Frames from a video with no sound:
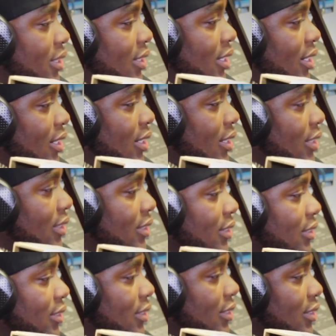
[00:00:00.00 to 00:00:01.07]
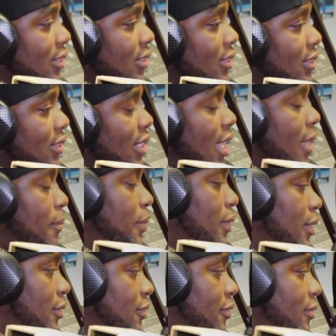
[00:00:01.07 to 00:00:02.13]
in That
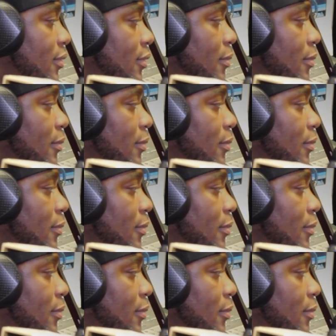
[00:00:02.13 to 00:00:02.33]
Piff,